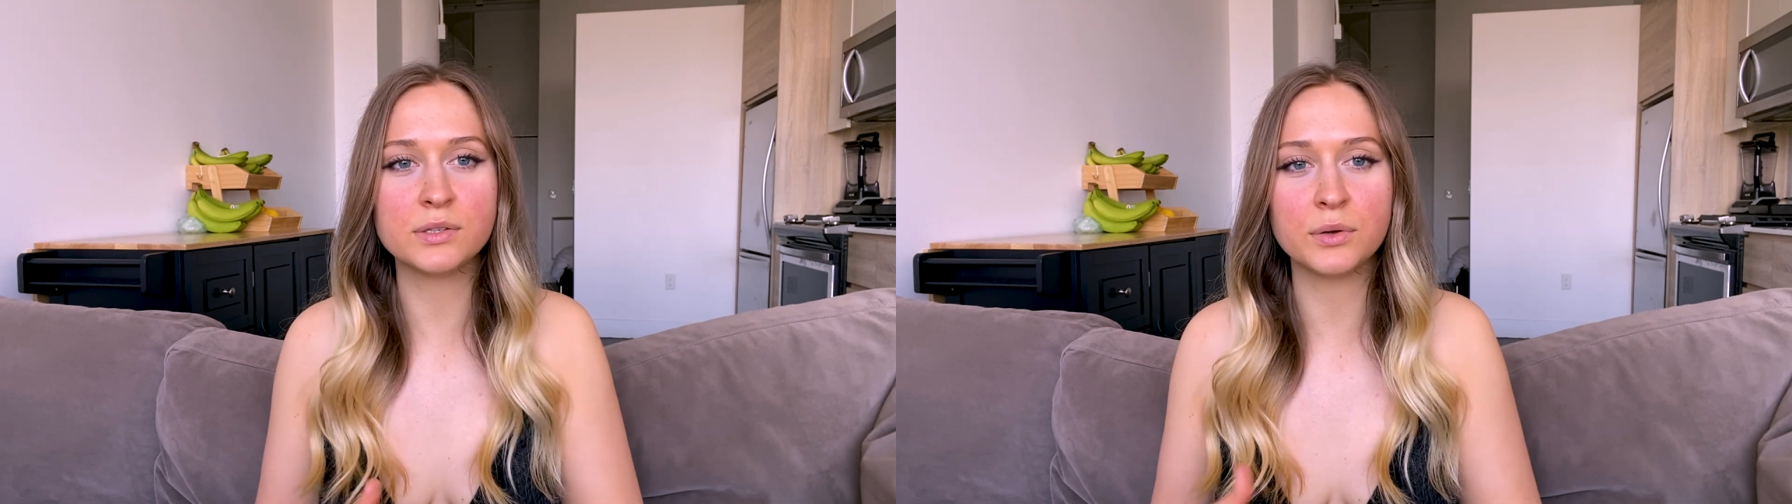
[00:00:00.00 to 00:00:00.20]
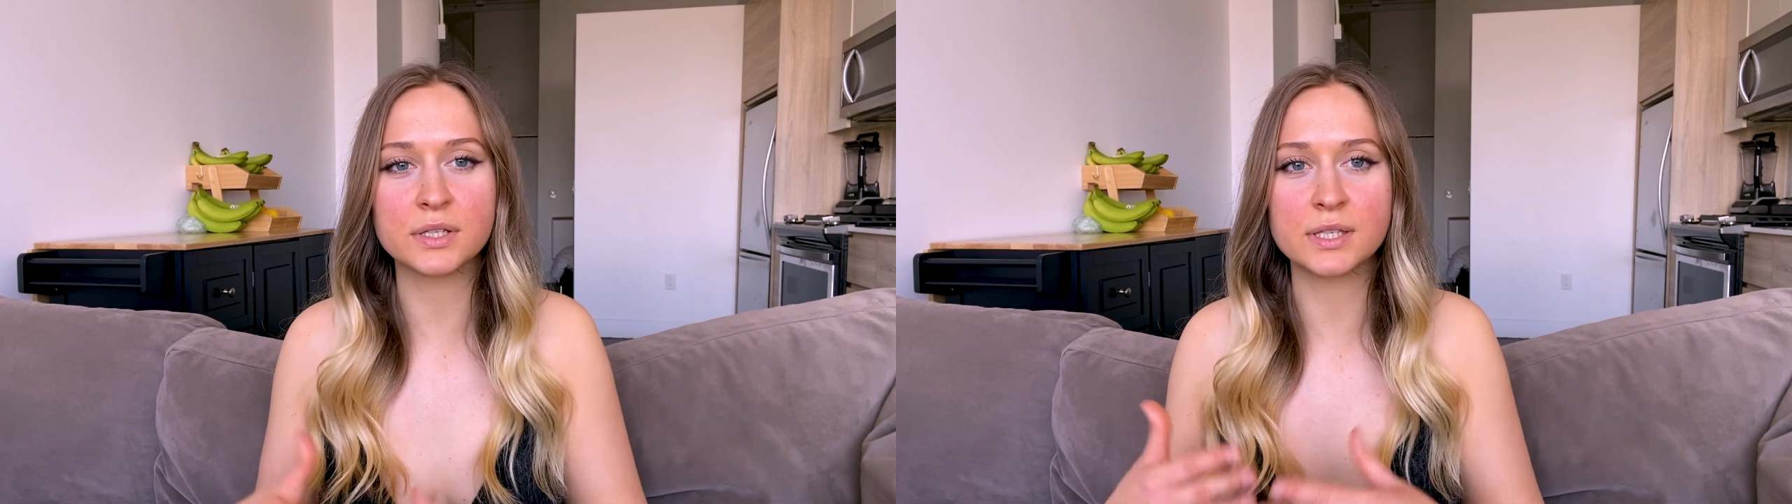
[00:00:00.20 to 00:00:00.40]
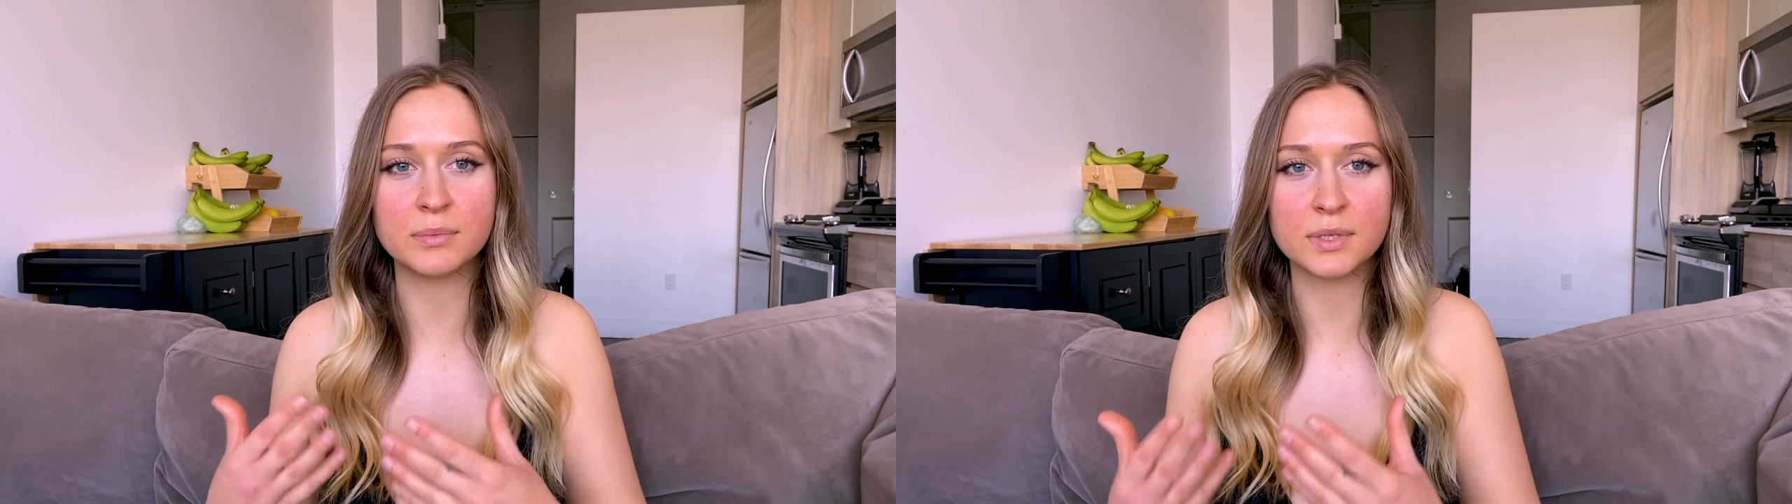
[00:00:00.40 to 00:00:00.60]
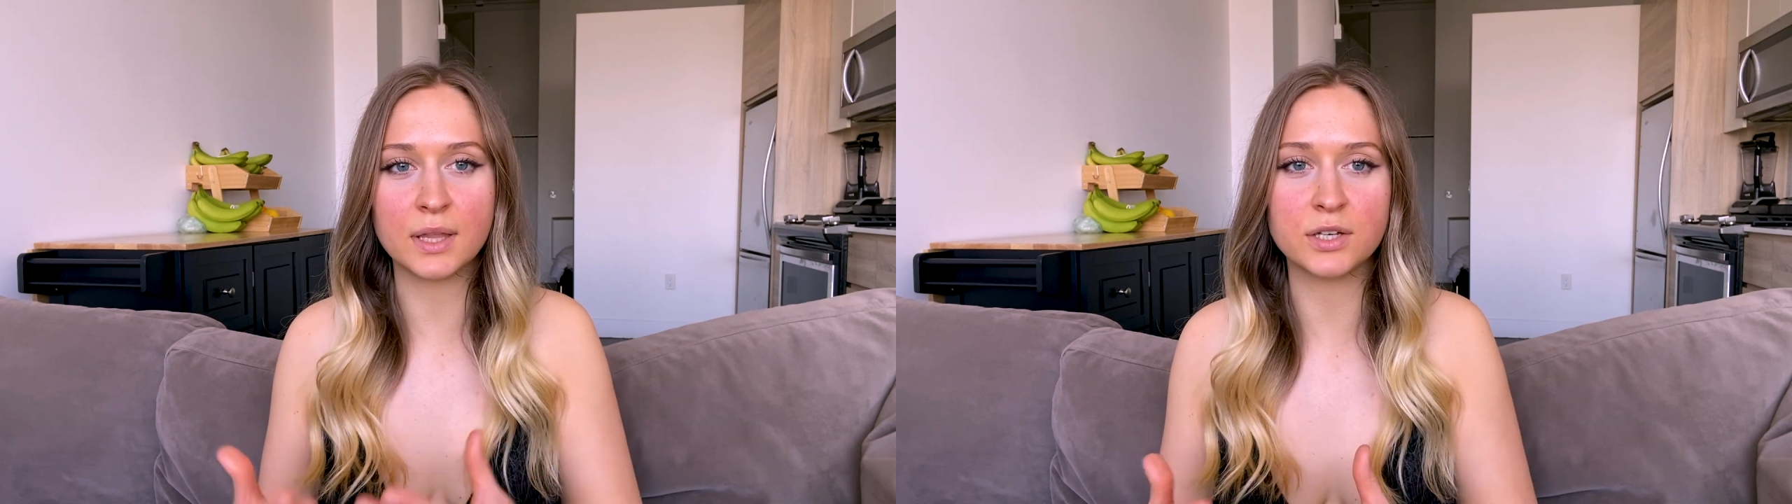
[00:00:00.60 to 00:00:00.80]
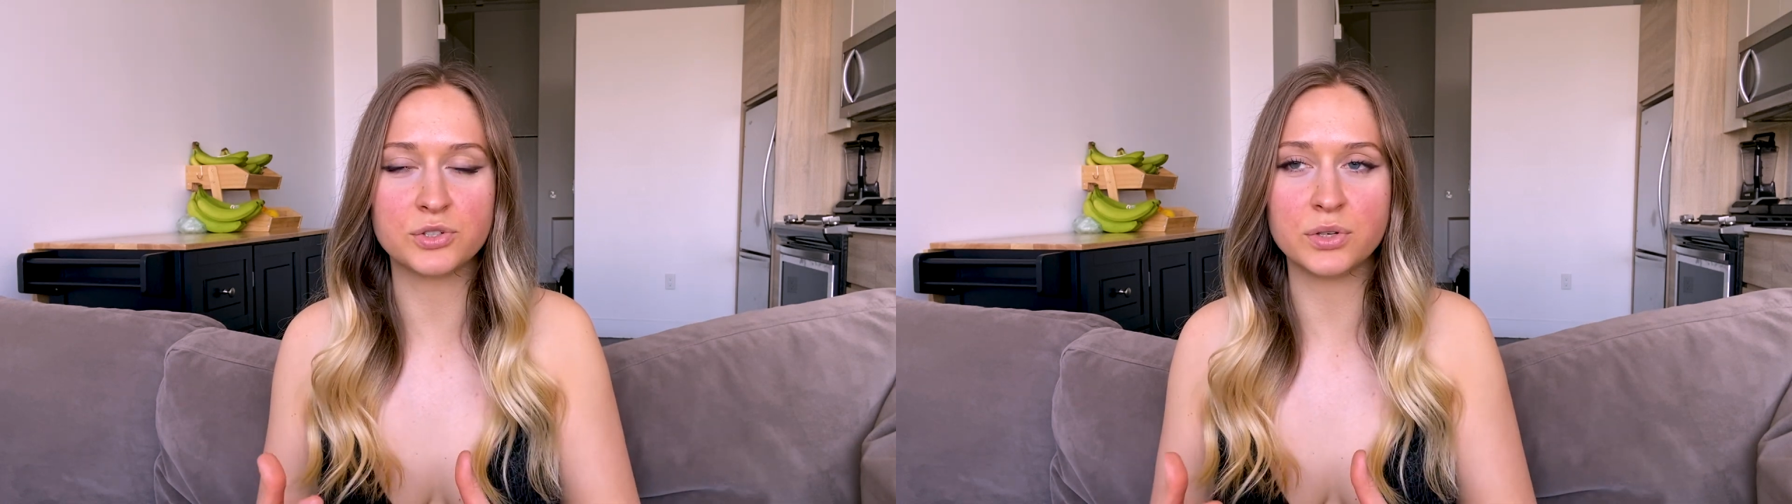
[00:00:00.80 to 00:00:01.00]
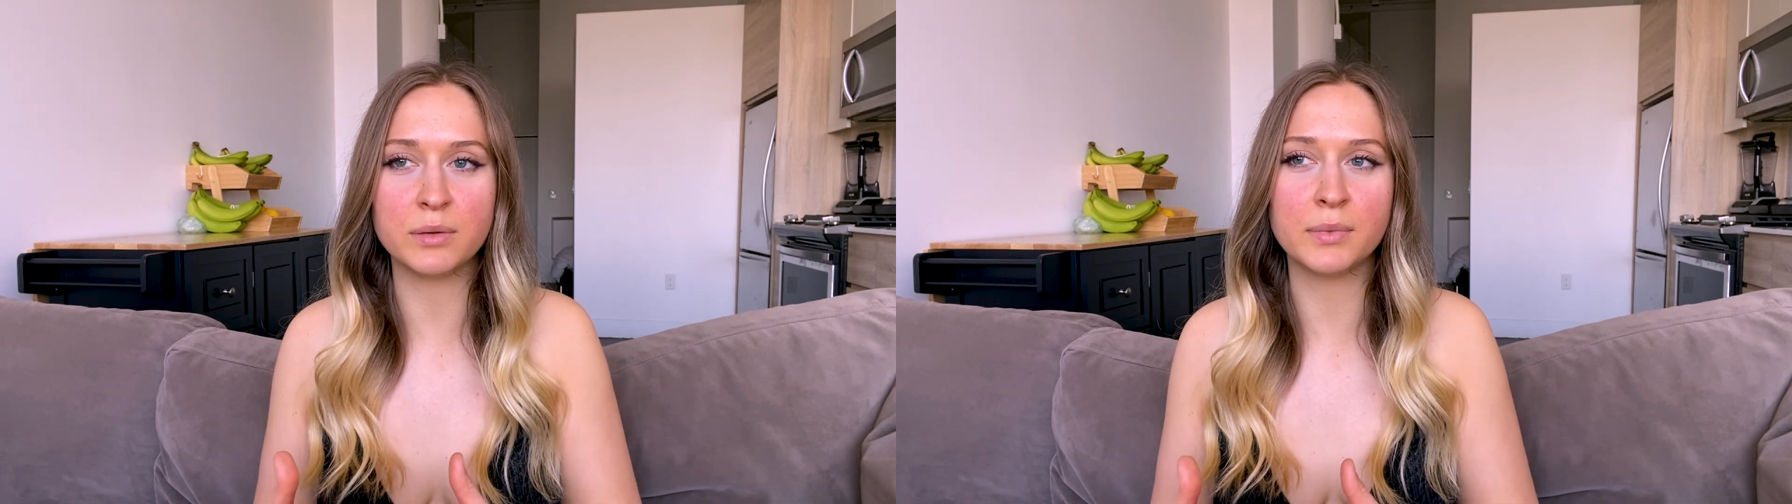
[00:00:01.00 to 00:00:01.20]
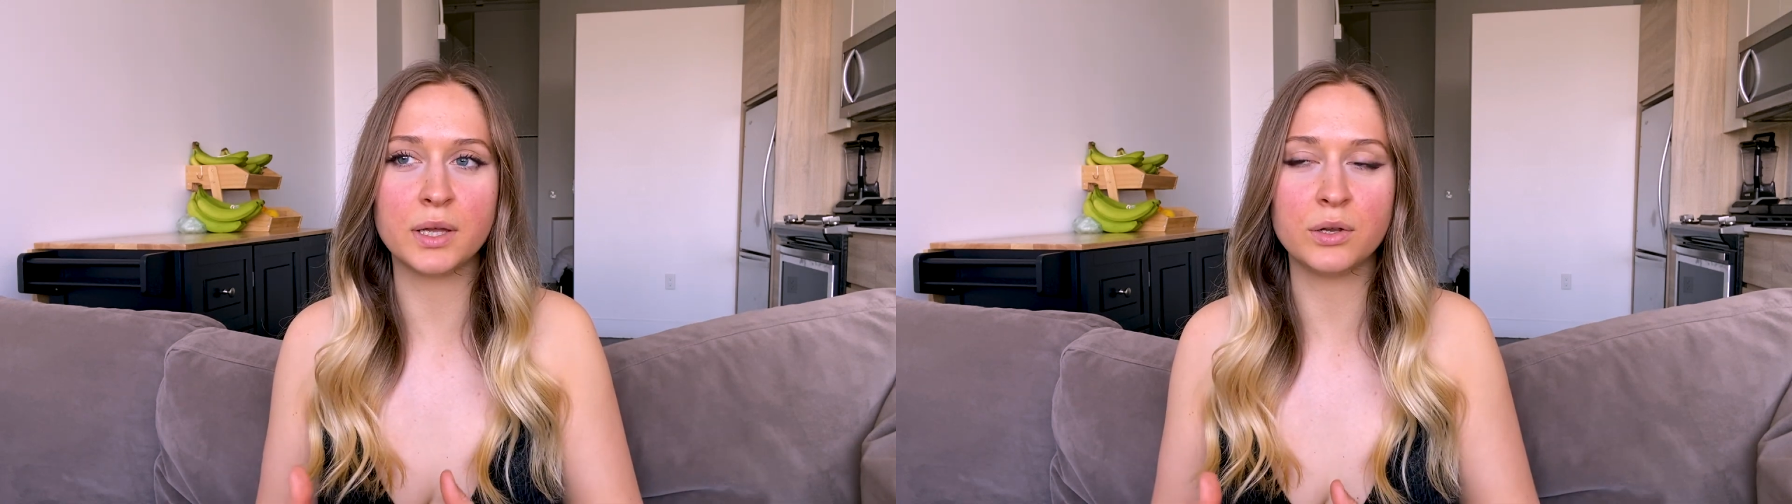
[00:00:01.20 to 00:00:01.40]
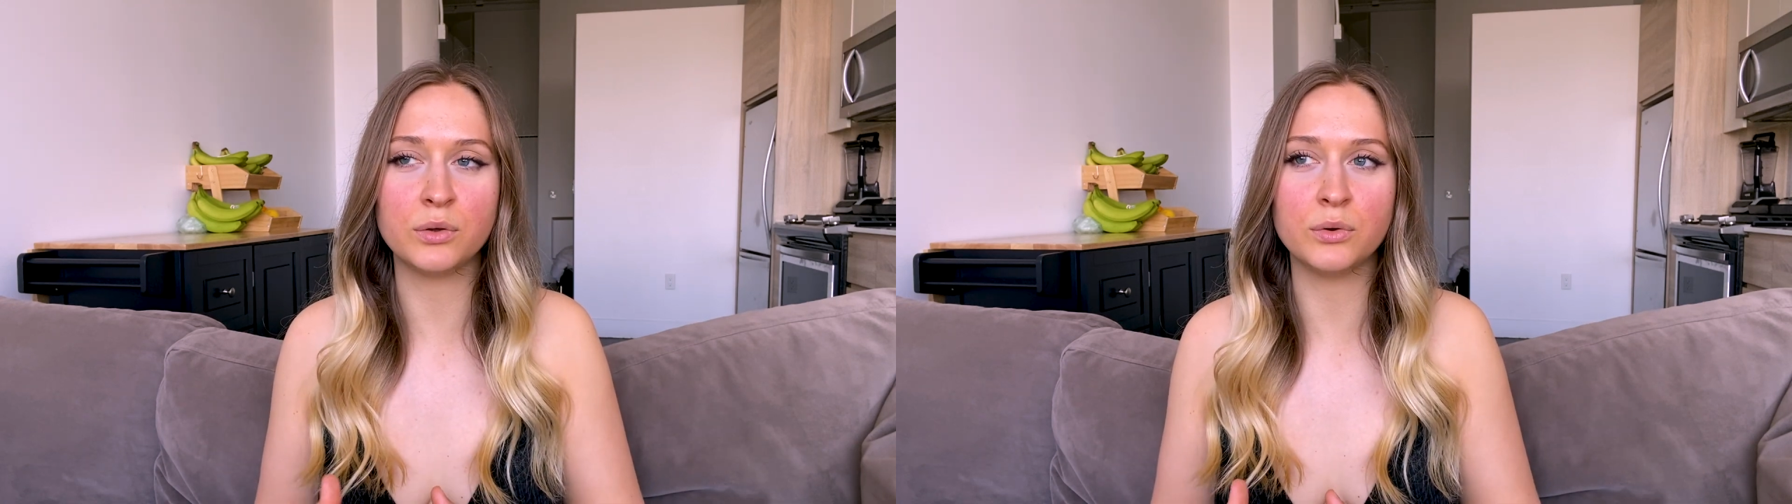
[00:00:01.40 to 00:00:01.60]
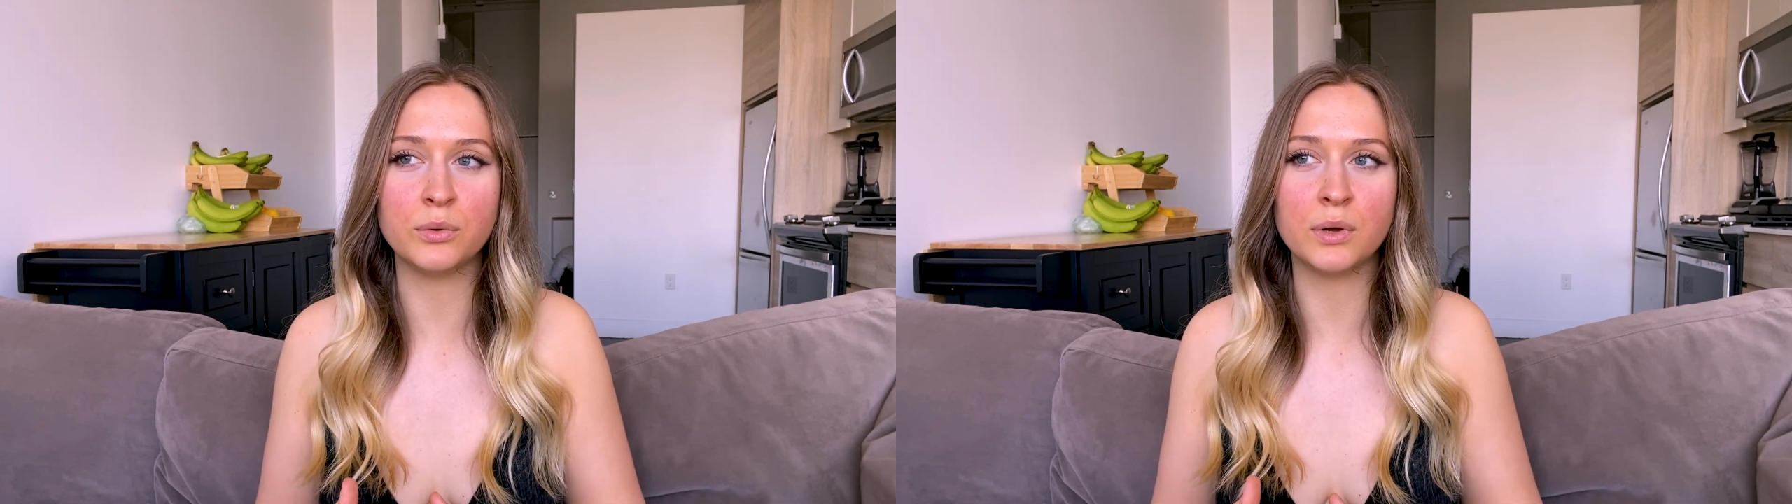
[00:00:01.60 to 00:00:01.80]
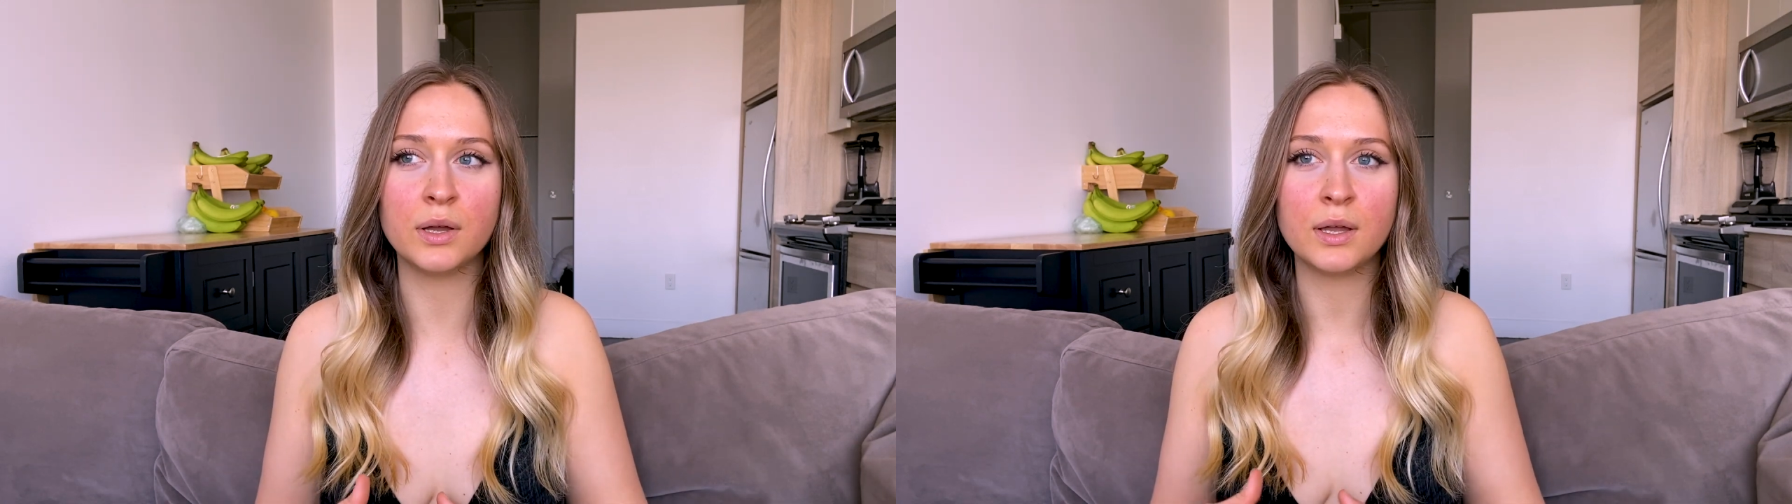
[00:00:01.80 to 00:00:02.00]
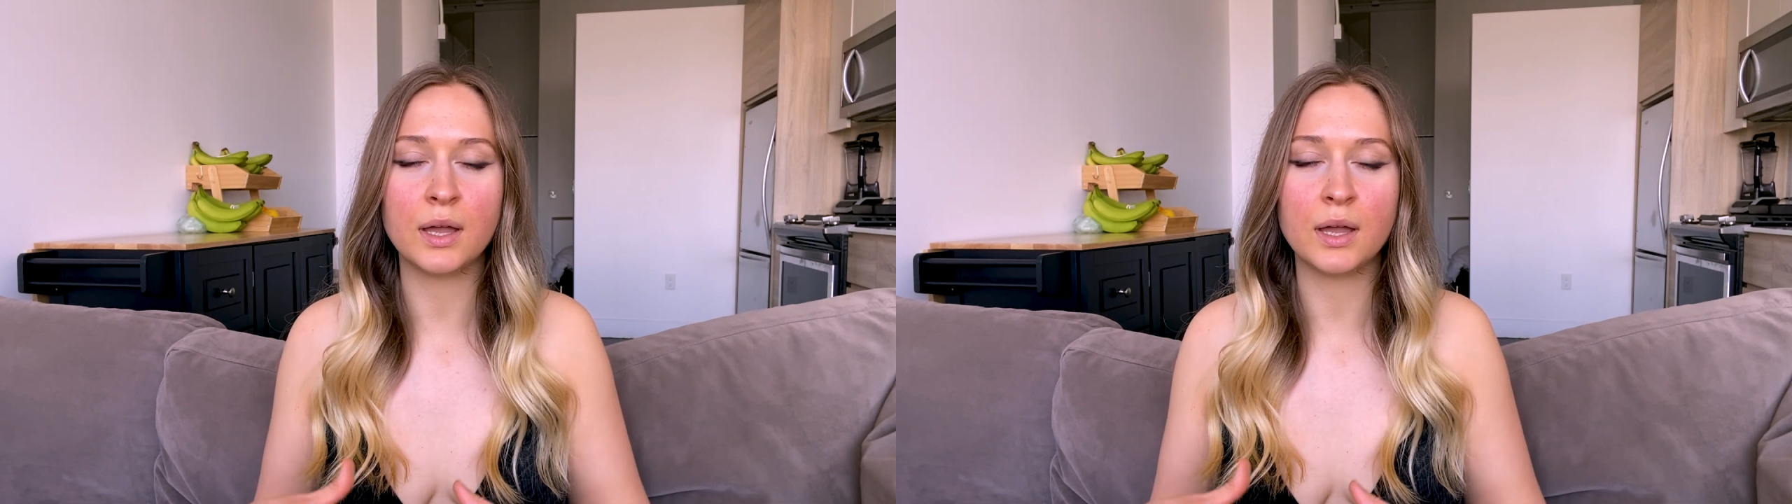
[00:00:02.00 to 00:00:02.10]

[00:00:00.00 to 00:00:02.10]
who accepted that treatment, who